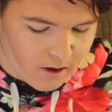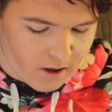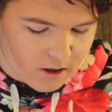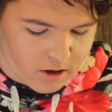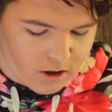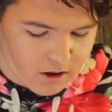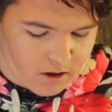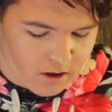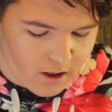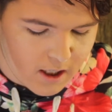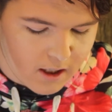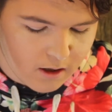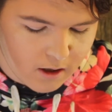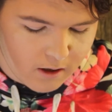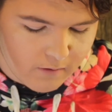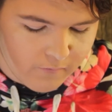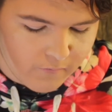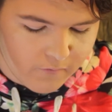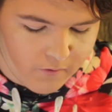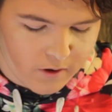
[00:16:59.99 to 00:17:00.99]
and just
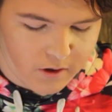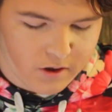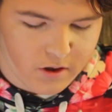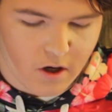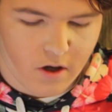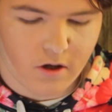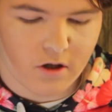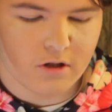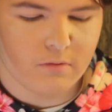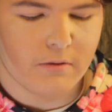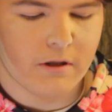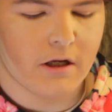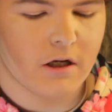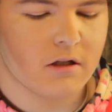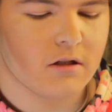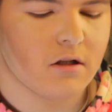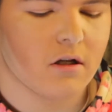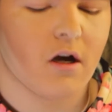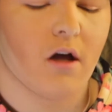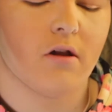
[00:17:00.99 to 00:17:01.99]
lightly for starters,
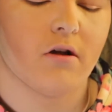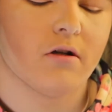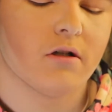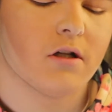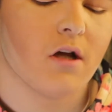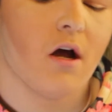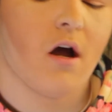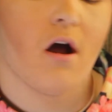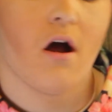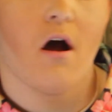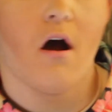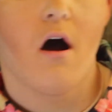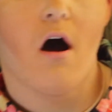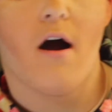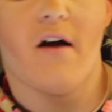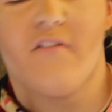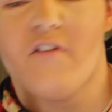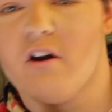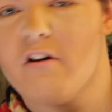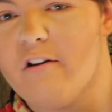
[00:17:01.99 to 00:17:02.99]
because the colors
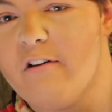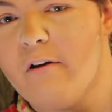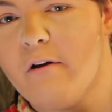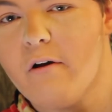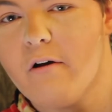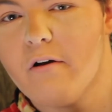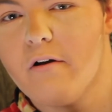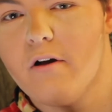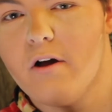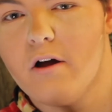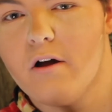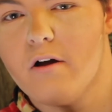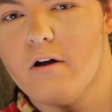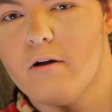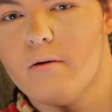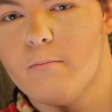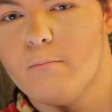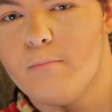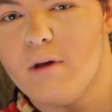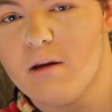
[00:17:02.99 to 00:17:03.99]
are very
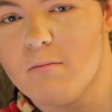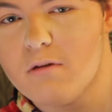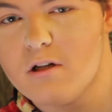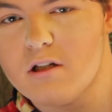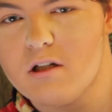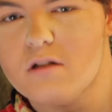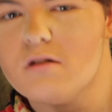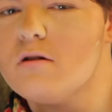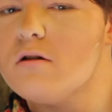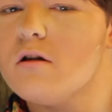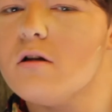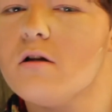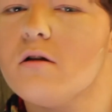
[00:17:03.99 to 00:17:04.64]
pigmented,